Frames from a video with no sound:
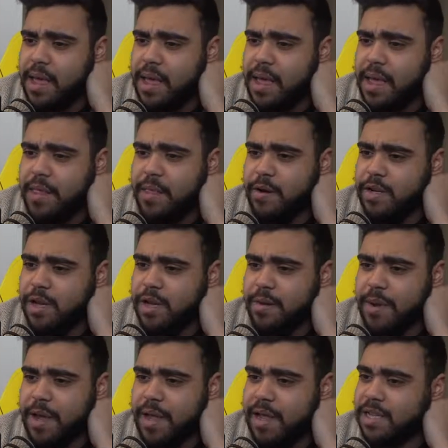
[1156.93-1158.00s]
And they're talking
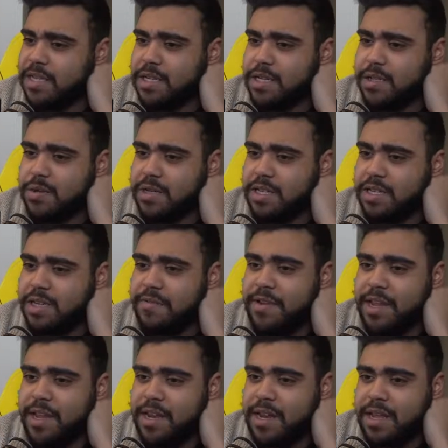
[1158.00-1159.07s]
about
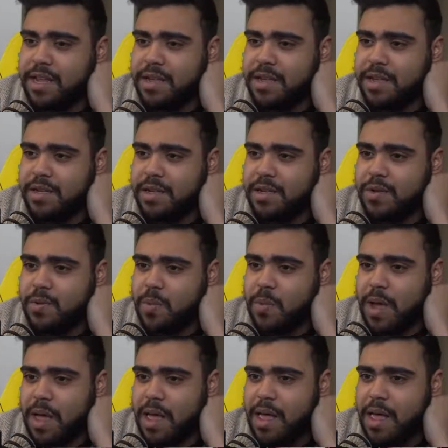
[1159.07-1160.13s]
exclusivity deals as
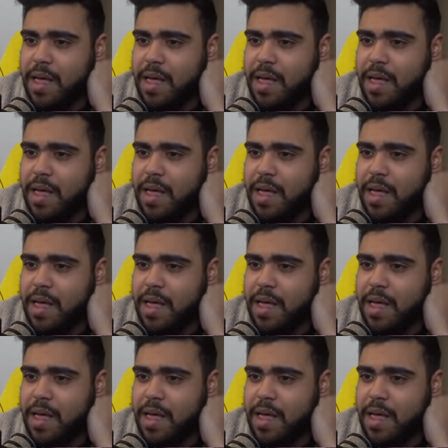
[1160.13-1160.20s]
well.